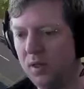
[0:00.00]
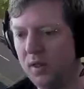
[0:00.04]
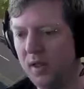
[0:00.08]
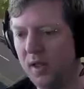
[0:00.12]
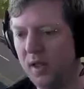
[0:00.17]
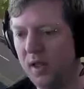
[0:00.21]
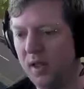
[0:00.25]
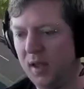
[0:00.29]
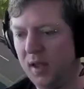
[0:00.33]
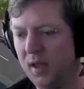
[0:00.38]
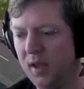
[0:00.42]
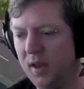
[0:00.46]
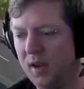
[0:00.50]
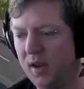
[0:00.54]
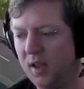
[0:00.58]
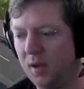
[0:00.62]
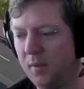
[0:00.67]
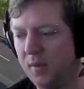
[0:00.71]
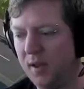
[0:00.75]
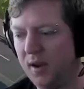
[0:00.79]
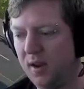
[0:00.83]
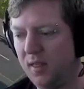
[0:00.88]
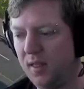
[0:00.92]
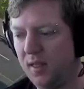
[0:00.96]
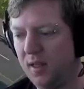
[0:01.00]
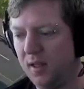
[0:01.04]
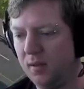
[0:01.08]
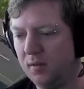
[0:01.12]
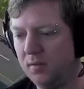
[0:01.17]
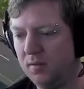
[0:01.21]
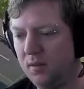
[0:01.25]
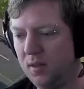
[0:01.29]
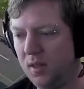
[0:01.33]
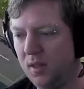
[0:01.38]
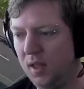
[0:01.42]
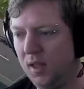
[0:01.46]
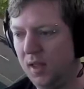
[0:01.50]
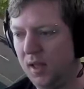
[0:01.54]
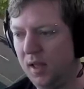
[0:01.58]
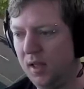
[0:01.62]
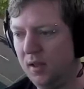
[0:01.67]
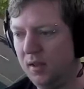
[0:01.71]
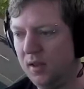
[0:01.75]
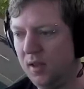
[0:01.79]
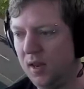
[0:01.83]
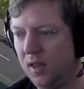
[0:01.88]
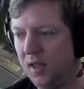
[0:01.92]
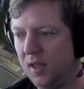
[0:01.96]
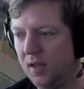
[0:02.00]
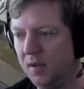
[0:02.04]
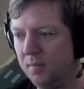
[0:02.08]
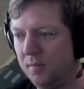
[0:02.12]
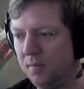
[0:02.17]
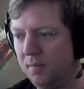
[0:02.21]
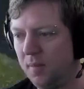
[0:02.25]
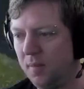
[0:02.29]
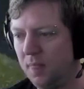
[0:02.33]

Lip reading: yeah, you're going to come out of there. There you go. Giddy up.